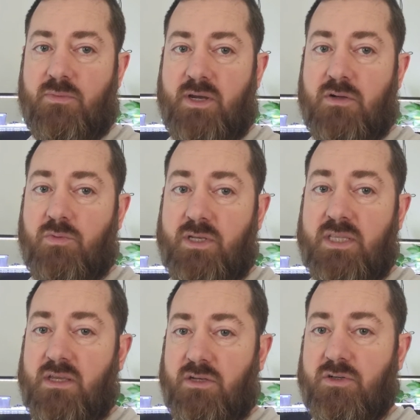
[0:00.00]
about a week
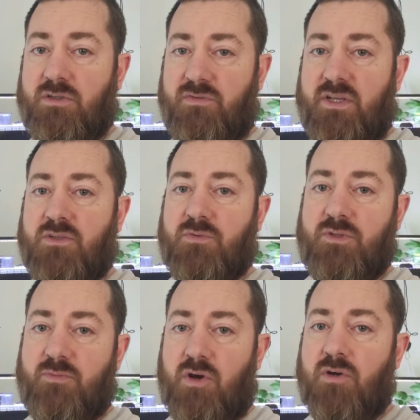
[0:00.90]
your fish would
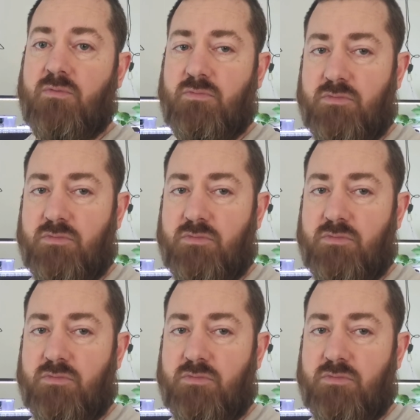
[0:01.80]
start